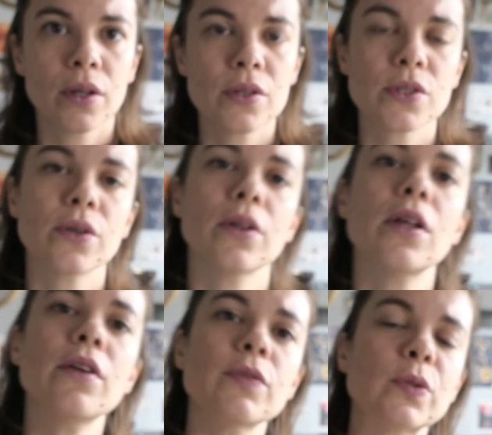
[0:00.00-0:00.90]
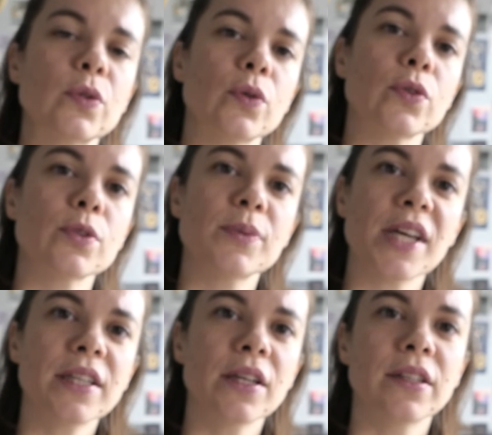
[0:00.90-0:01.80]
So a lot of those
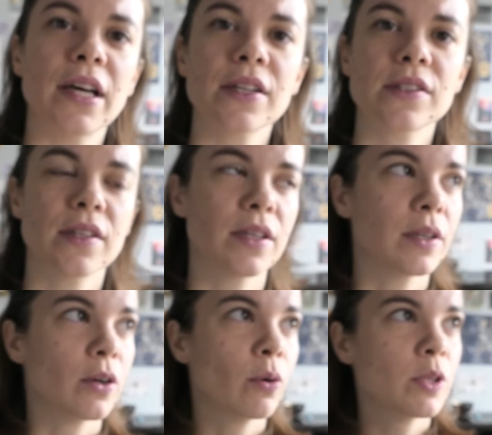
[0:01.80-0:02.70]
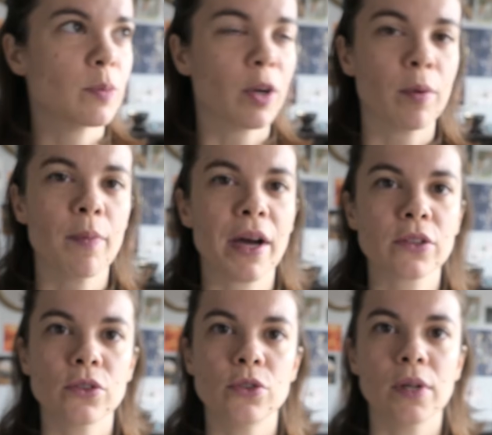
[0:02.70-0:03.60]
psychic attacks, they always bring me back
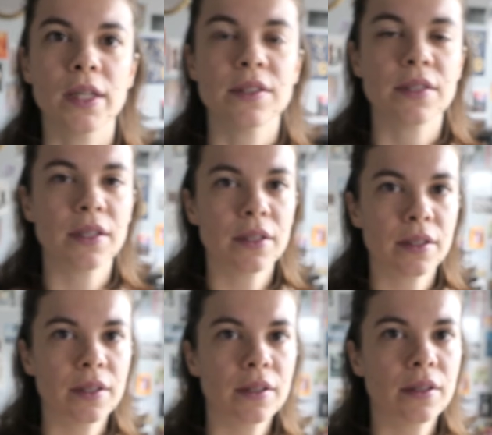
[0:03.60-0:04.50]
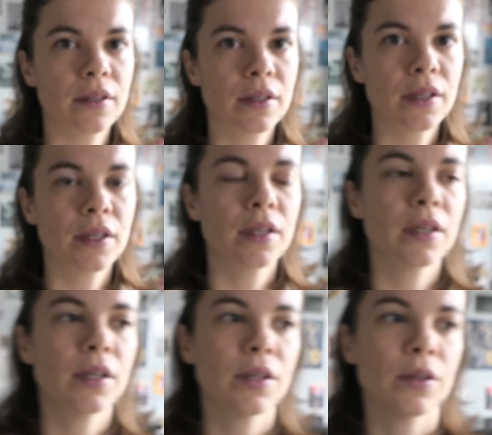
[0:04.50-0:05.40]
to duality.
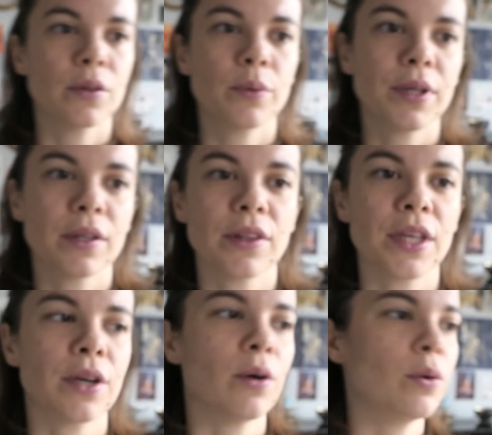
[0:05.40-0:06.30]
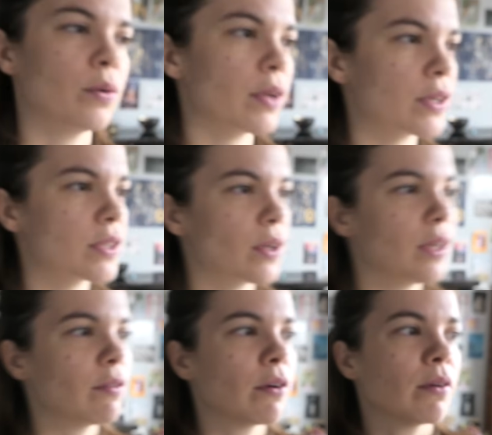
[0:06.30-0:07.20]
We can think, oh, there's the
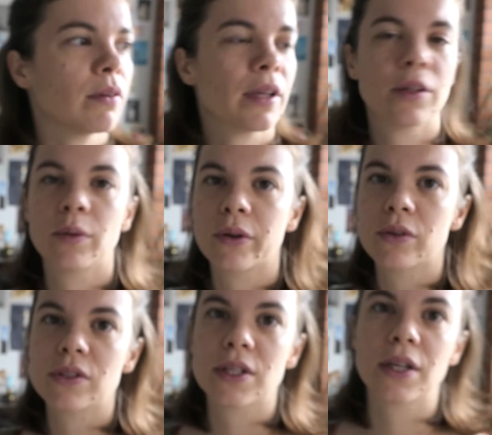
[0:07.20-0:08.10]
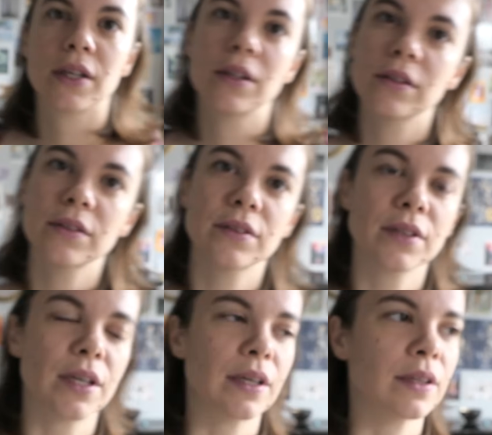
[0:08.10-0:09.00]
evil and the good side.
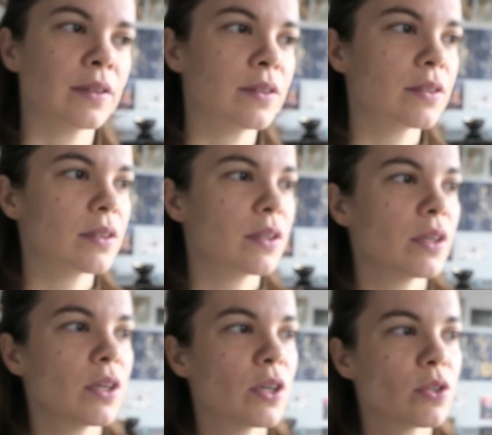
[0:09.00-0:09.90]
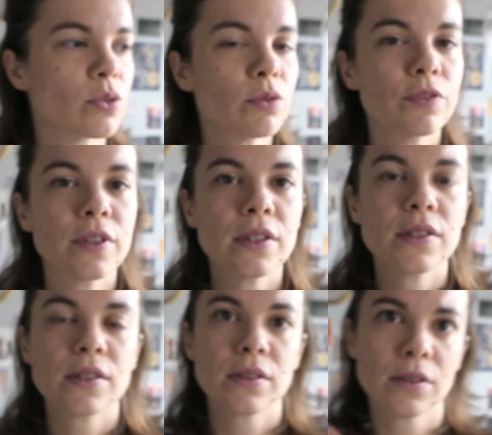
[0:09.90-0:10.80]
And truth
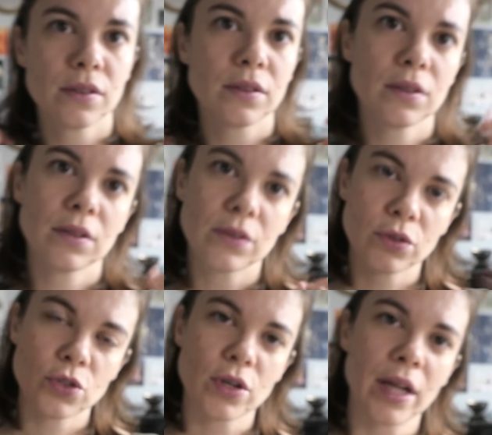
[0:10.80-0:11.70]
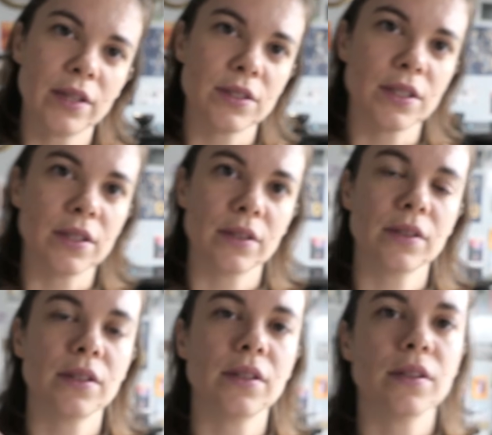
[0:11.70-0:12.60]
is, neutrality
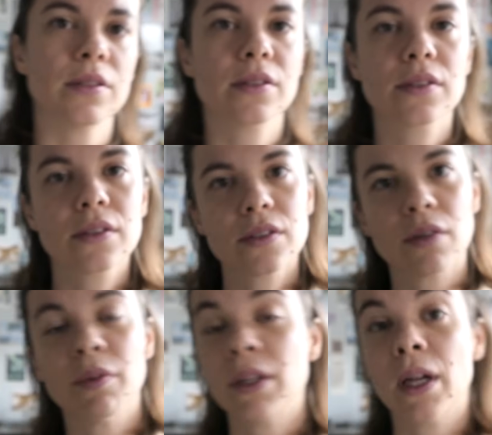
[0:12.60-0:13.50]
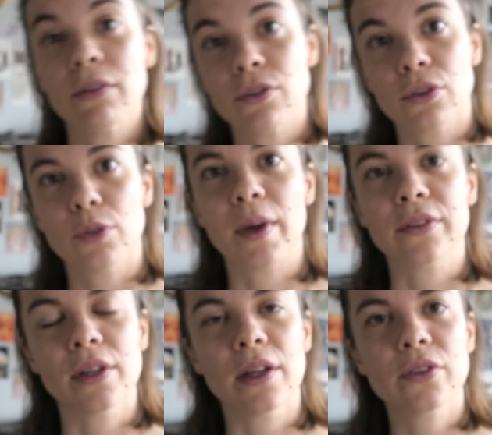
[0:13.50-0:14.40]
is something that I've talked
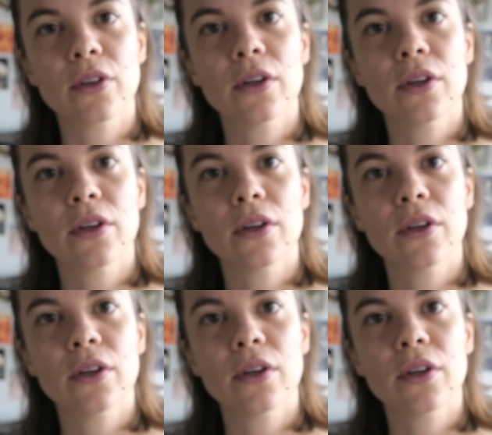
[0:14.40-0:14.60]
about a lot.